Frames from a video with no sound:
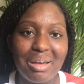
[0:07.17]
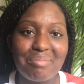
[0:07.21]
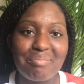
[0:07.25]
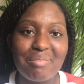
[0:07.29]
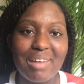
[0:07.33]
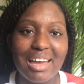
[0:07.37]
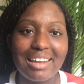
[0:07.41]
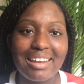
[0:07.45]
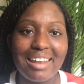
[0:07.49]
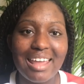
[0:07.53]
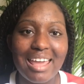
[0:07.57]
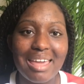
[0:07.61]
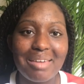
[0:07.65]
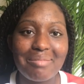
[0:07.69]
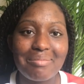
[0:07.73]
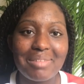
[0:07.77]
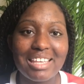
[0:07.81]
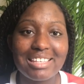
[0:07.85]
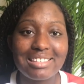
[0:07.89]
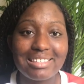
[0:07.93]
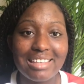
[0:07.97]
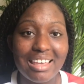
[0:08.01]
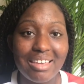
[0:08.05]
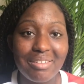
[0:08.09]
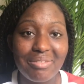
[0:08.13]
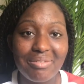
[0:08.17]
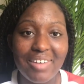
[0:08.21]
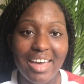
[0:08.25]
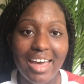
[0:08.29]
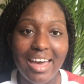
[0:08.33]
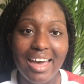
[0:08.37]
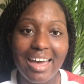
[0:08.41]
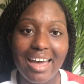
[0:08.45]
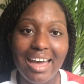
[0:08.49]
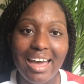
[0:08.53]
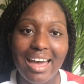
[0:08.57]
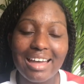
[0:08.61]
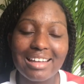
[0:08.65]
My name is
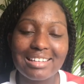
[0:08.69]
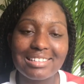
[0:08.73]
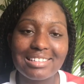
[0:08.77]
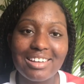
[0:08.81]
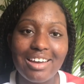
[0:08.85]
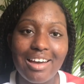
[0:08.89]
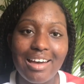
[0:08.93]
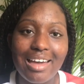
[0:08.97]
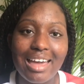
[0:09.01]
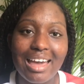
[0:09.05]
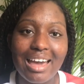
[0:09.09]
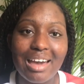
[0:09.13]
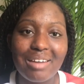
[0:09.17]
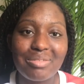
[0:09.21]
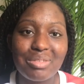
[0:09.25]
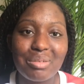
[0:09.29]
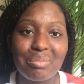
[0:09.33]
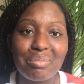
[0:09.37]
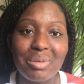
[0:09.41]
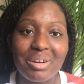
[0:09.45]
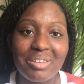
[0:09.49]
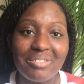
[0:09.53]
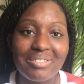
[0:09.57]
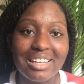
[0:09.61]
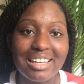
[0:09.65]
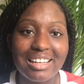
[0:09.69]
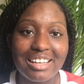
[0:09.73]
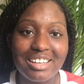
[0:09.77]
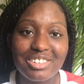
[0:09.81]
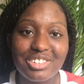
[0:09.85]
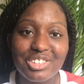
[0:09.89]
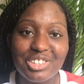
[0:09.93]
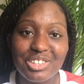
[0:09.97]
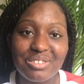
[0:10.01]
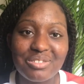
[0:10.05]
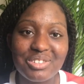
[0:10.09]
Ifa and I have the privilege